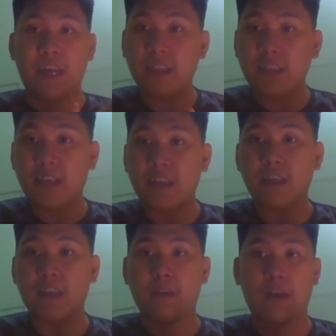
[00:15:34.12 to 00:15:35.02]

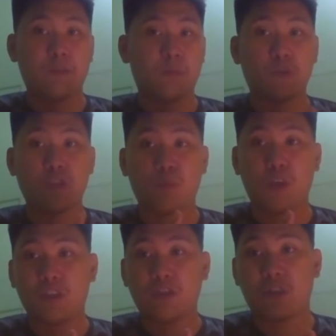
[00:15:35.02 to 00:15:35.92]
daily, and of course
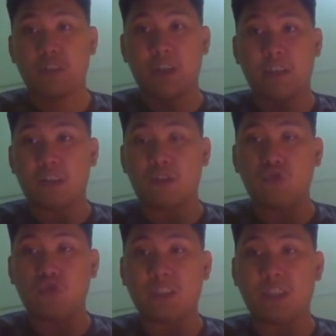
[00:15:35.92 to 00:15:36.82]
monitoring? And the
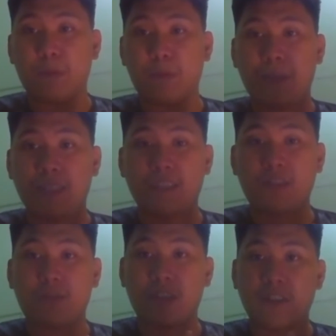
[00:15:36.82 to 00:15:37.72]
coaches have been busy
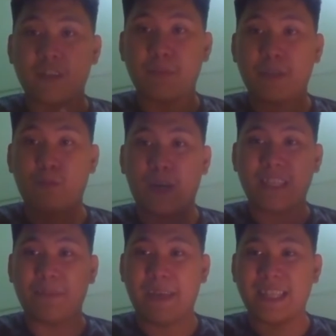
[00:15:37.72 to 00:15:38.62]
to determine
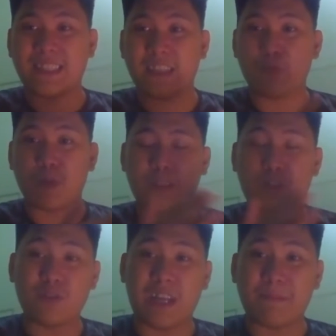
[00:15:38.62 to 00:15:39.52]
what events that you will
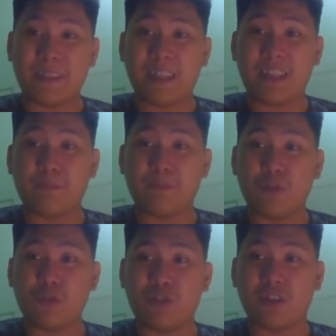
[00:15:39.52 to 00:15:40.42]
suit up in the near
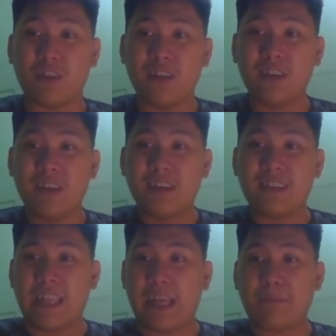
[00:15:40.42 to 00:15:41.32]
future
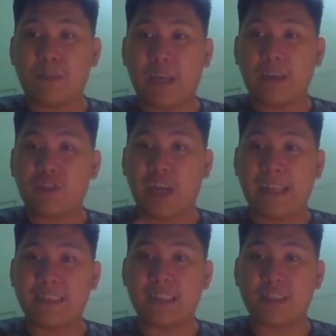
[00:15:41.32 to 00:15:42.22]
that have great
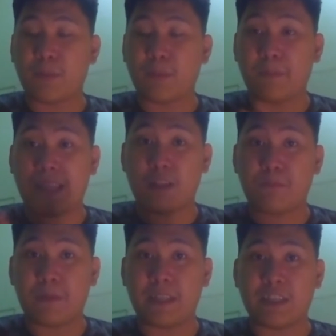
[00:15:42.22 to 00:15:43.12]
chances of a
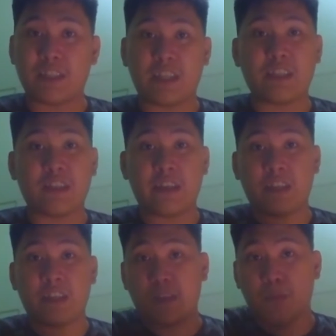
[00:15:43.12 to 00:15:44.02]
medal finish, either
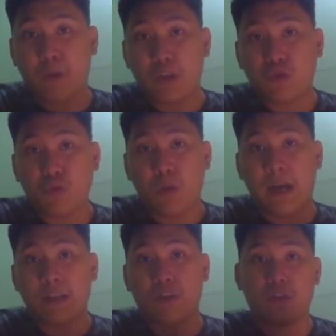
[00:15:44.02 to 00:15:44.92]
in
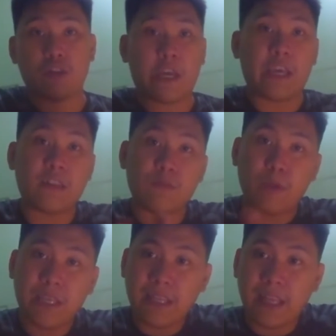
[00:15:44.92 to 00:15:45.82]
individual or in
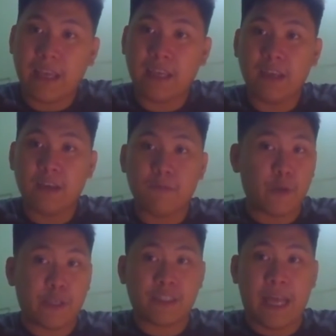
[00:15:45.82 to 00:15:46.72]
relay.
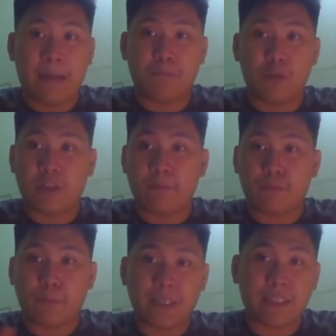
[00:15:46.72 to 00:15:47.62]
For example,
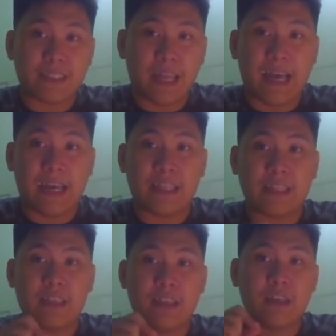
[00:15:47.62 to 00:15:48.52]
in
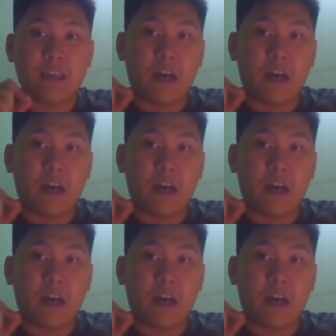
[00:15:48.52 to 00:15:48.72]
freestyle,